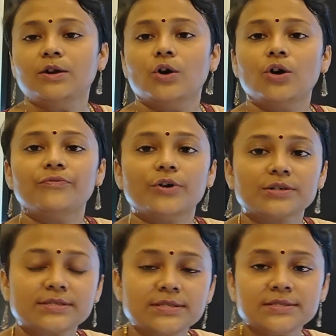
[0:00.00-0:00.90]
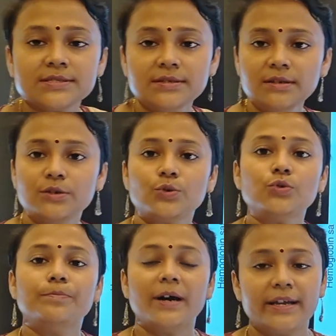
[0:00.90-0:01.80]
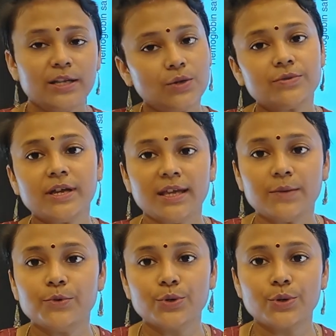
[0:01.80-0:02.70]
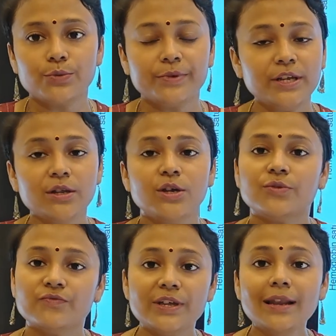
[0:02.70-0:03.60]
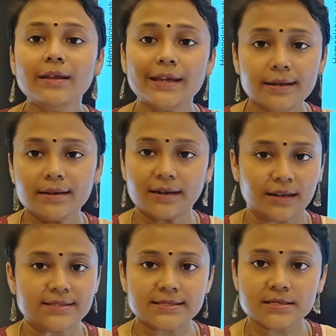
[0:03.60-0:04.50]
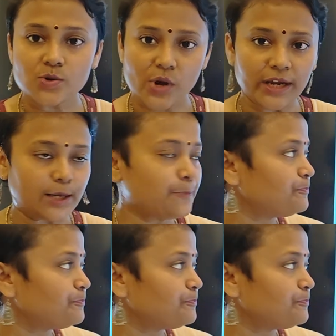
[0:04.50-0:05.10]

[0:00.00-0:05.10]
of oxygen to bind to the hemoglobin will increase, right?